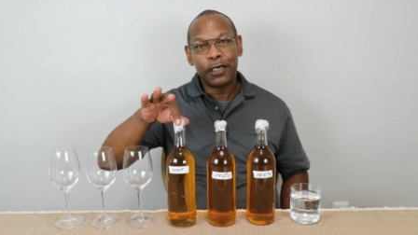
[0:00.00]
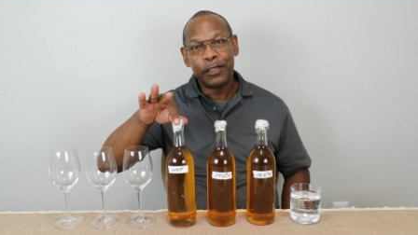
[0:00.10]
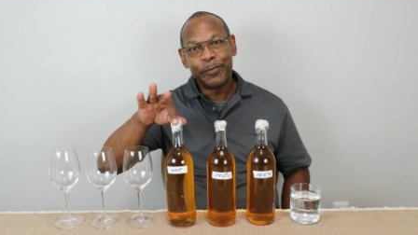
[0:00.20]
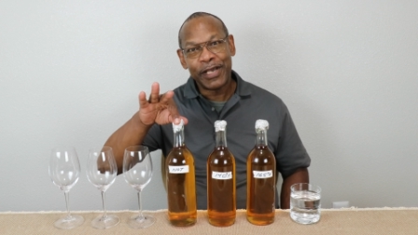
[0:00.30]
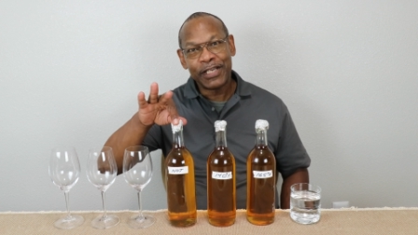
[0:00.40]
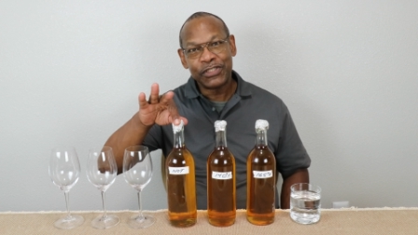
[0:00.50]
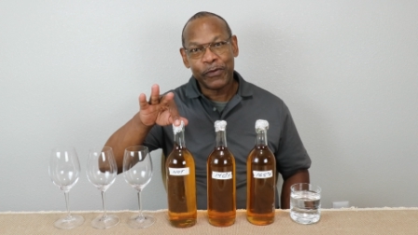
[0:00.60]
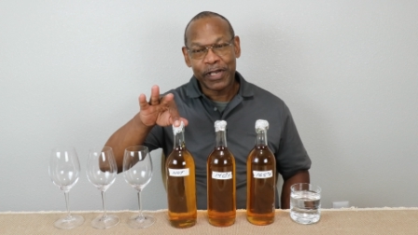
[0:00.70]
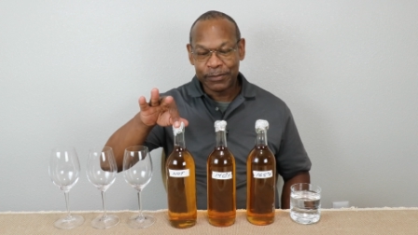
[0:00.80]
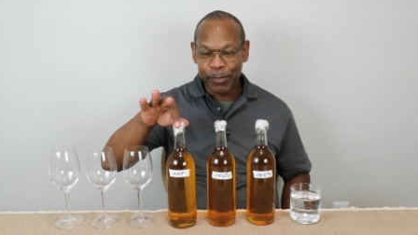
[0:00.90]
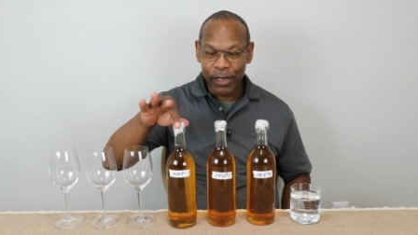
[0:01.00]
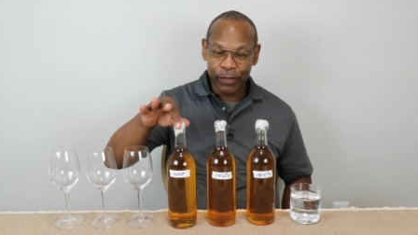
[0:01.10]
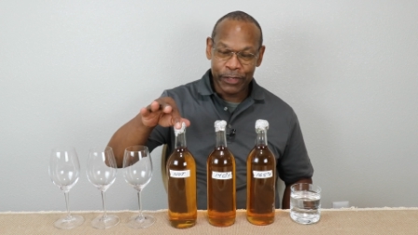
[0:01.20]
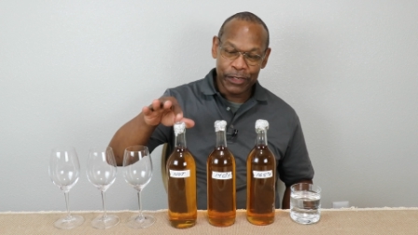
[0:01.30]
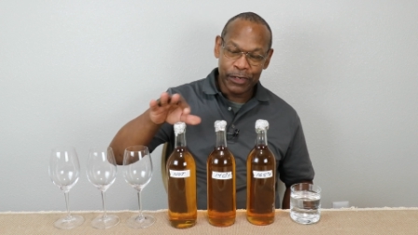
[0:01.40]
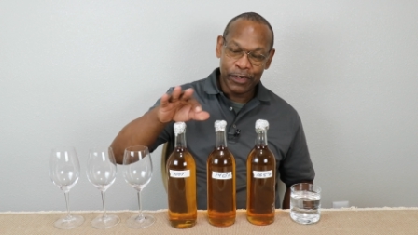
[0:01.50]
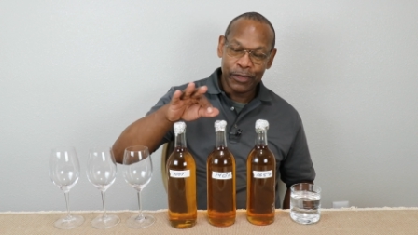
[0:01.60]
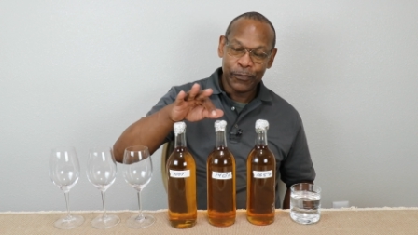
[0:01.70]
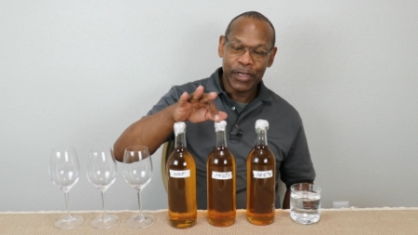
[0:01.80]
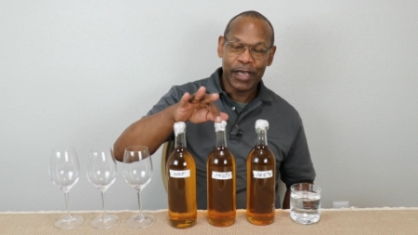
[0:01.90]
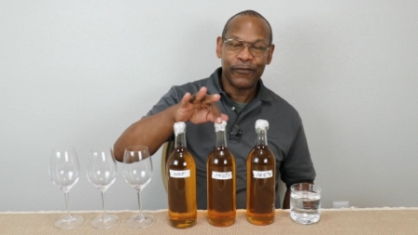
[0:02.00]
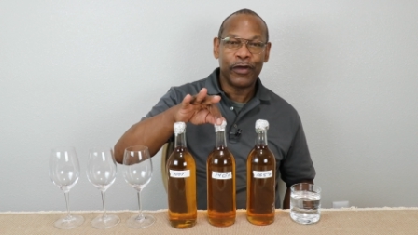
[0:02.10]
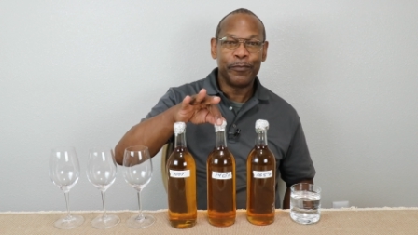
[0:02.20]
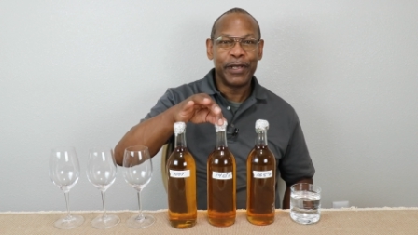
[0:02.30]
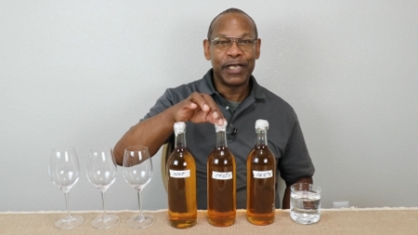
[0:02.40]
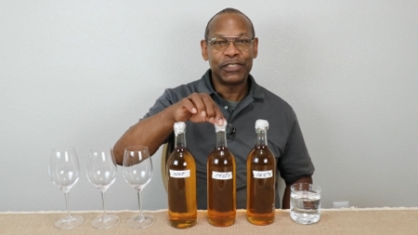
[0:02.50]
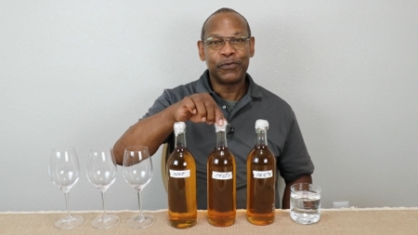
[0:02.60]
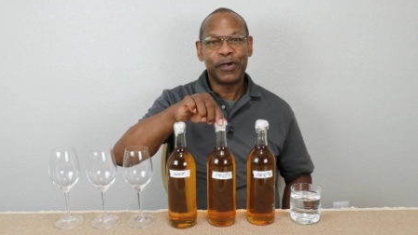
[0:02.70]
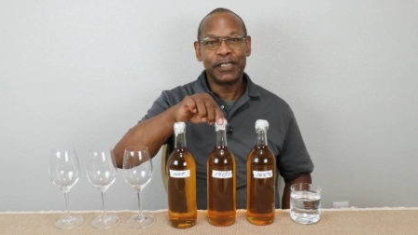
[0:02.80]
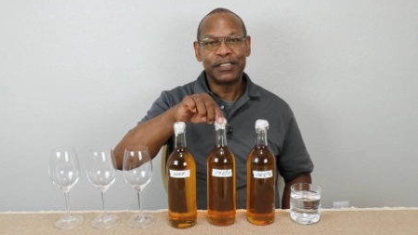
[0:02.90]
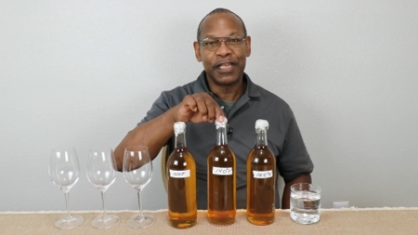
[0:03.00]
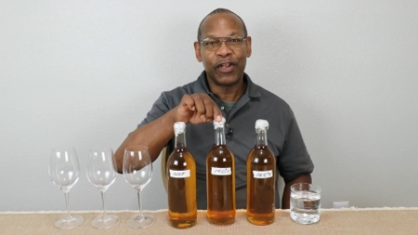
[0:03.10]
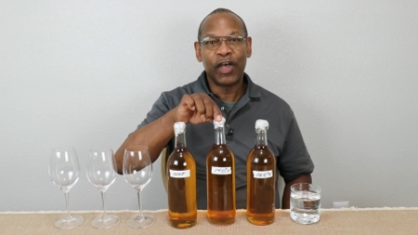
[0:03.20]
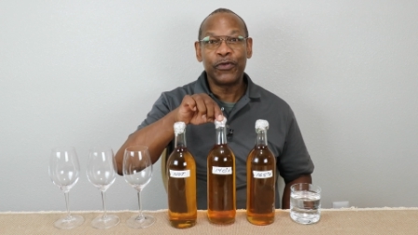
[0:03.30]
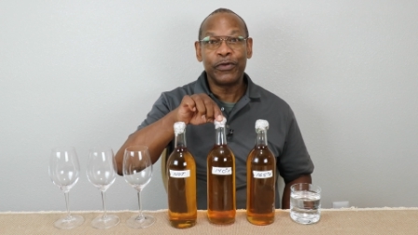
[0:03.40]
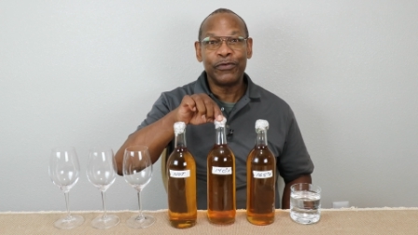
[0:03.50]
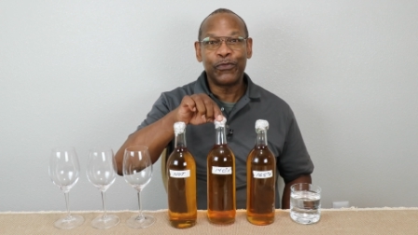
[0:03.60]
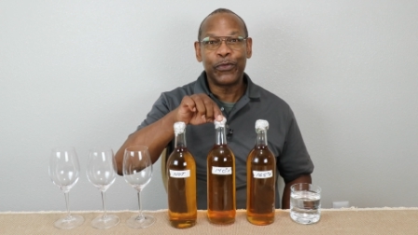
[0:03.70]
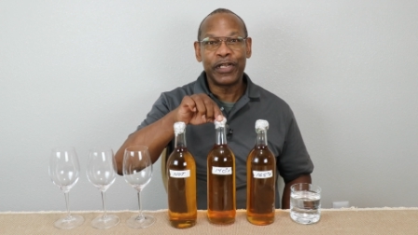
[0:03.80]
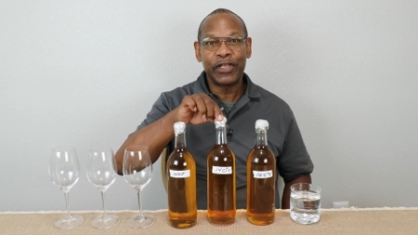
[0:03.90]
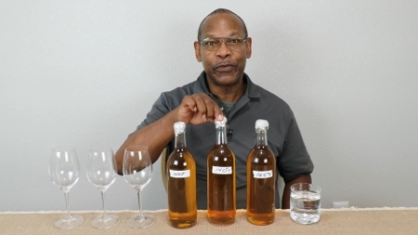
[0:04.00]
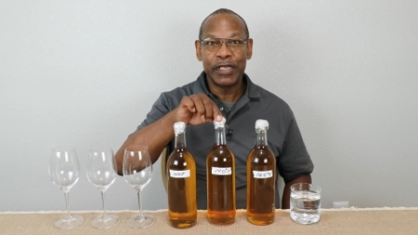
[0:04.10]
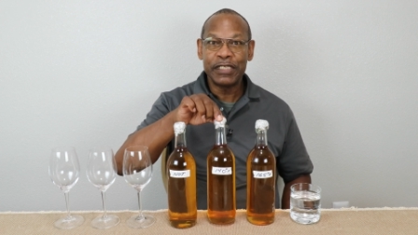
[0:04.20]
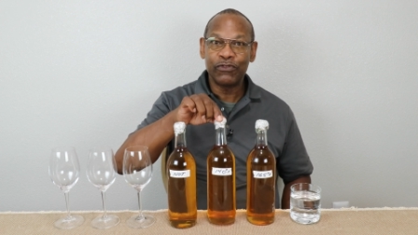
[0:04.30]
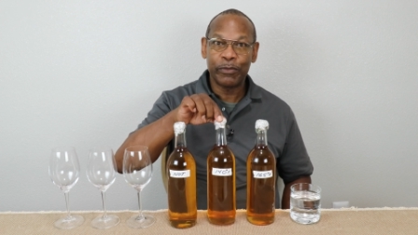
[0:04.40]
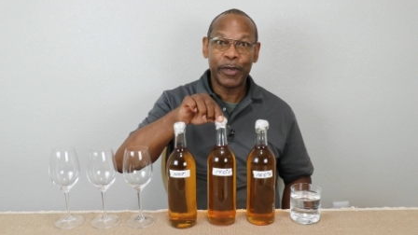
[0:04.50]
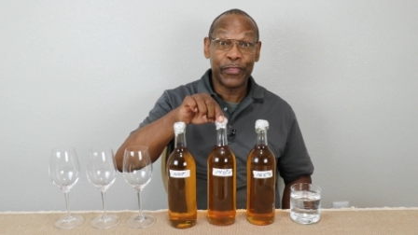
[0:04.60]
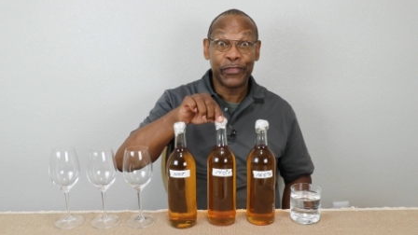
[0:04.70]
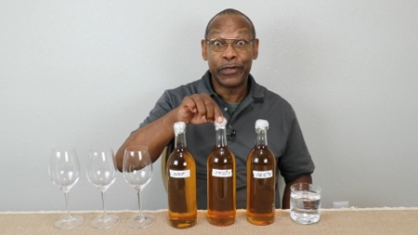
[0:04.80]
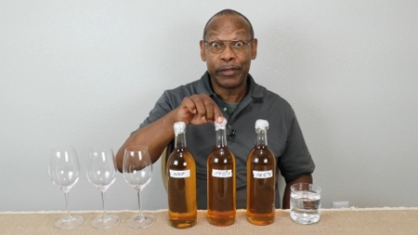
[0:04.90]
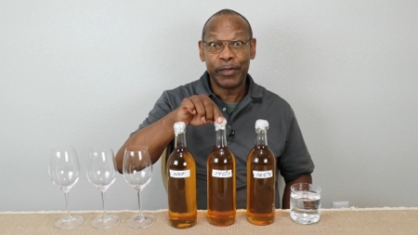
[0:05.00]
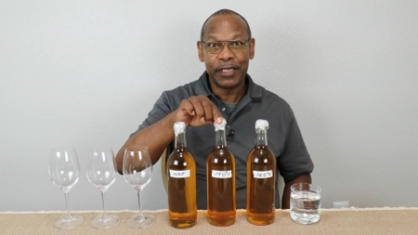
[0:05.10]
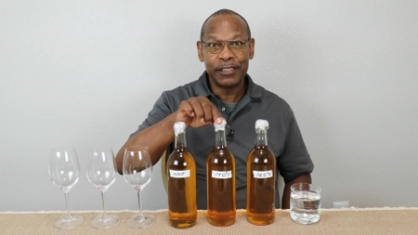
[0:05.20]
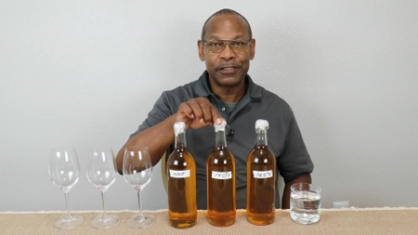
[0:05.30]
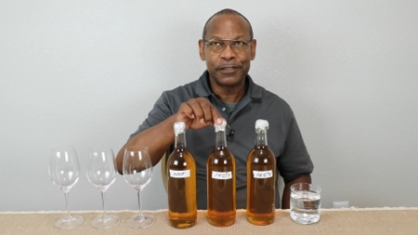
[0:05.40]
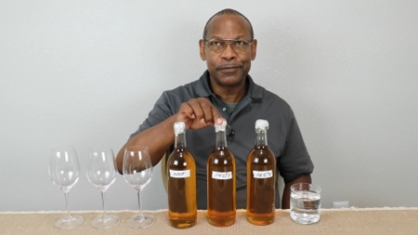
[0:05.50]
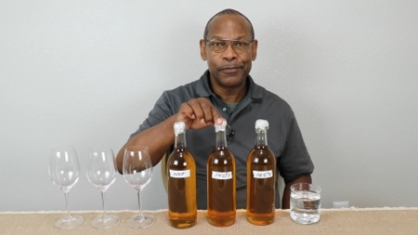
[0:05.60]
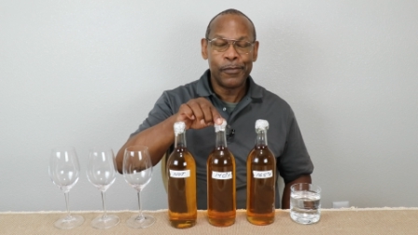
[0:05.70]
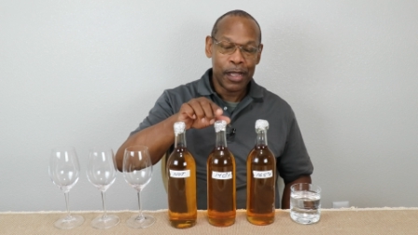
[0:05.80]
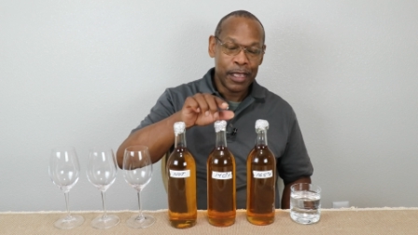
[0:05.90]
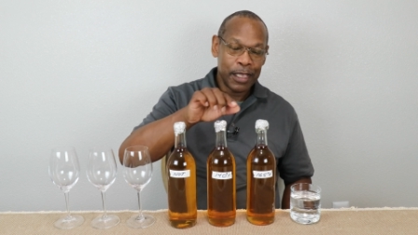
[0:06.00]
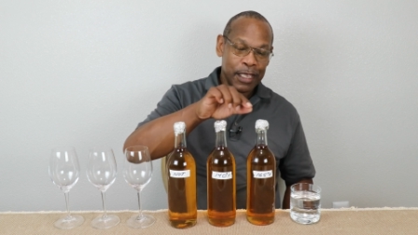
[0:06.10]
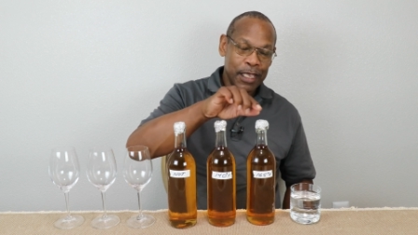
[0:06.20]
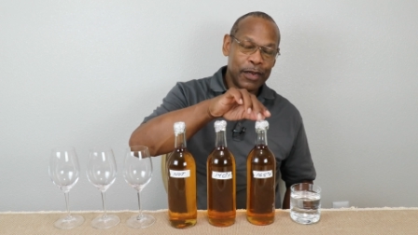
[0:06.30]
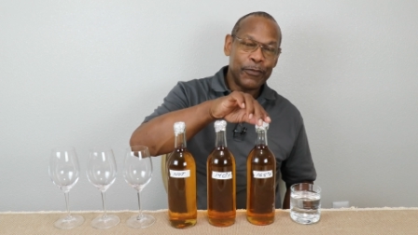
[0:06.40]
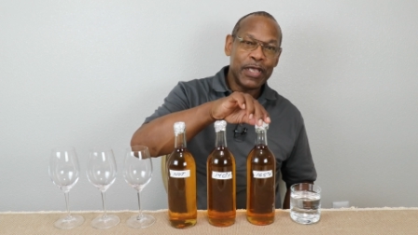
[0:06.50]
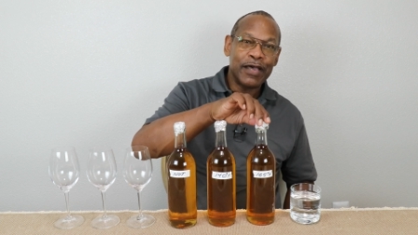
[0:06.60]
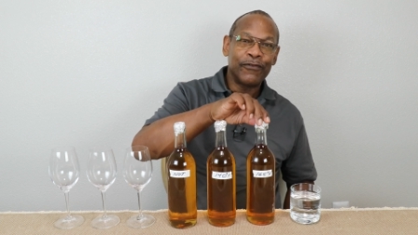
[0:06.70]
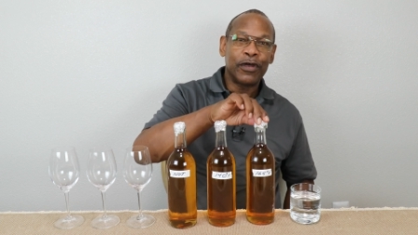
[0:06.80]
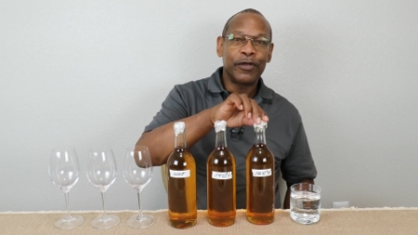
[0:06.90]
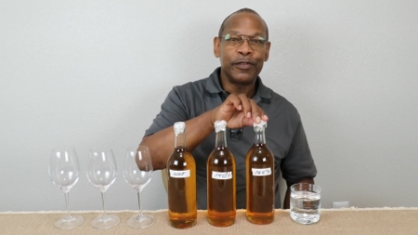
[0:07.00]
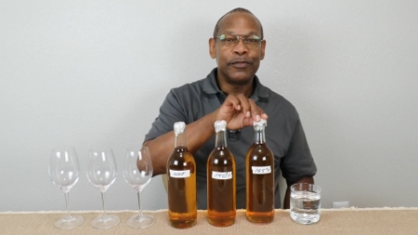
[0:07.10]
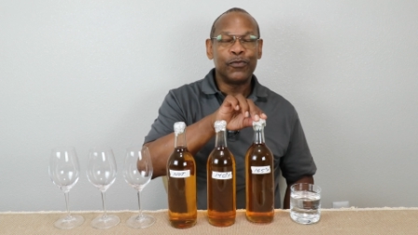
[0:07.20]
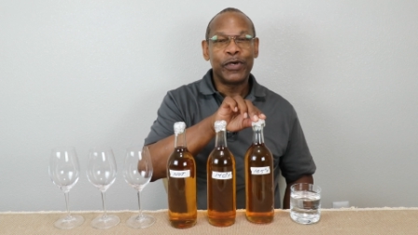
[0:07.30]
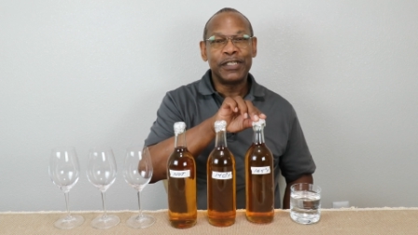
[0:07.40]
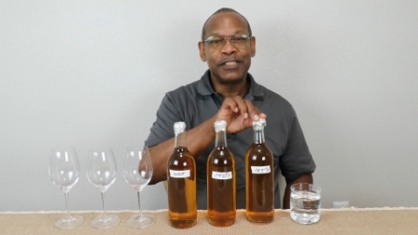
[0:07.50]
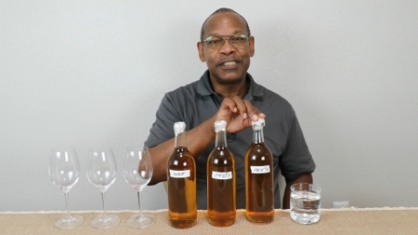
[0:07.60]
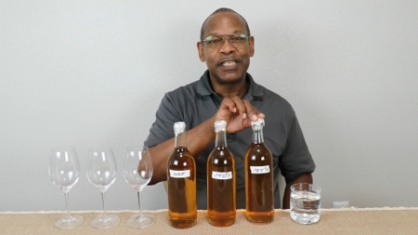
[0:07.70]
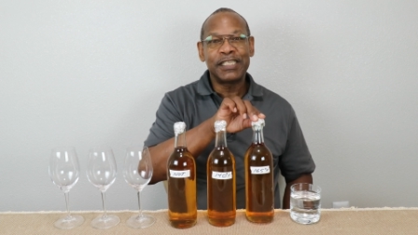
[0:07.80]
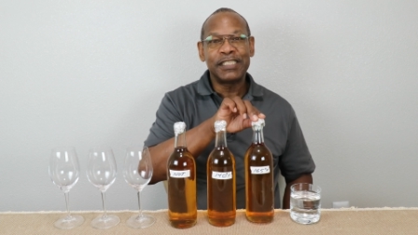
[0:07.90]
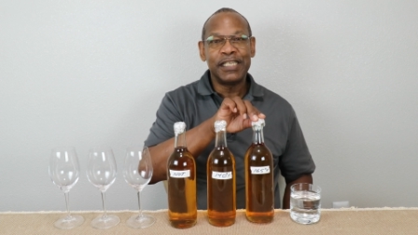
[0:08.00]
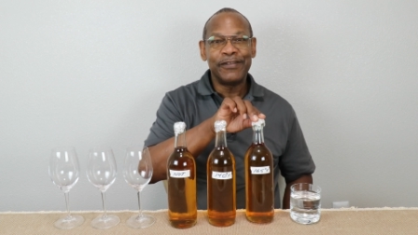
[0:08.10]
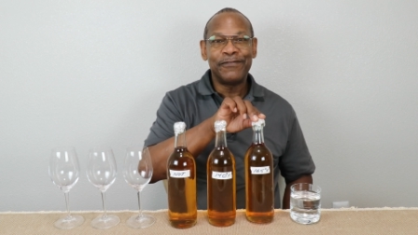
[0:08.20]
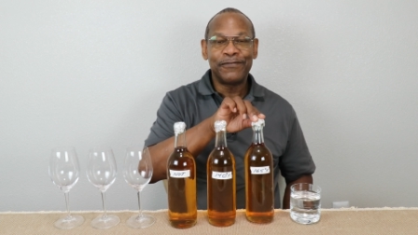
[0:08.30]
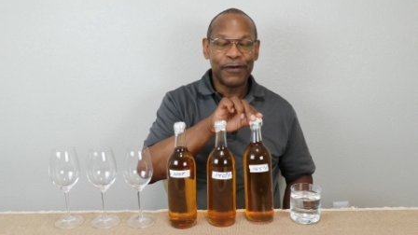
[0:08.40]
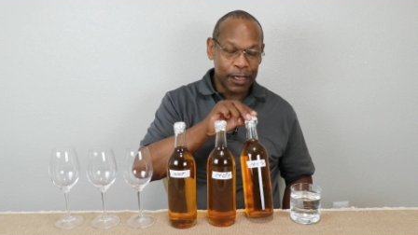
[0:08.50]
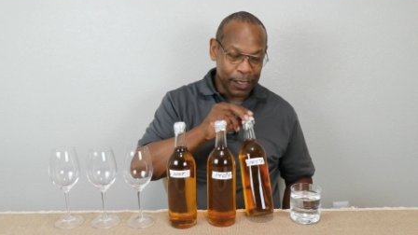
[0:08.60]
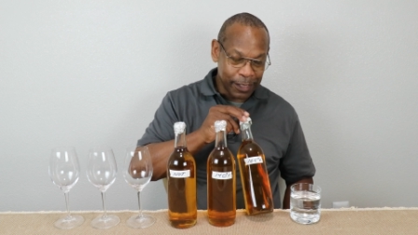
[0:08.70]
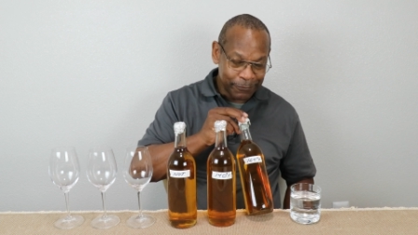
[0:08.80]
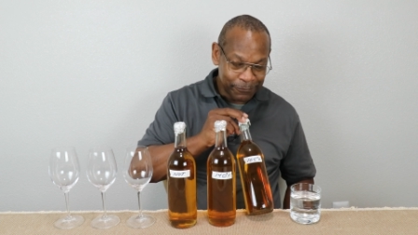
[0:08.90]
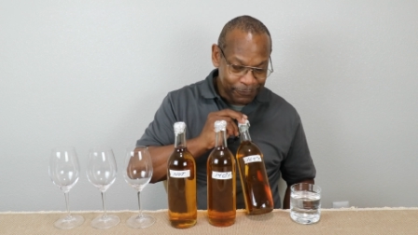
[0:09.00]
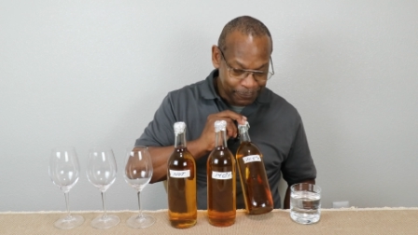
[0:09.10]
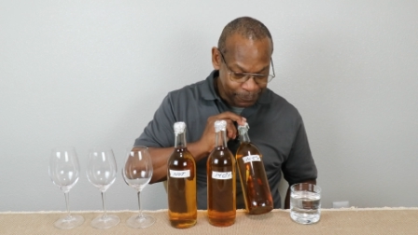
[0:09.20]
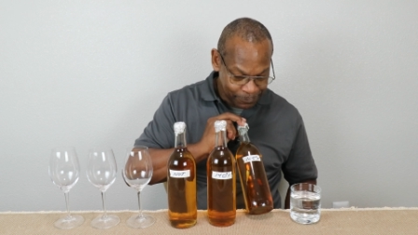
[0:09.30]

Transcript: unpasteurized bottle here. We have our pasteurized at 140 degrees for about 30 minutes. And we have our 165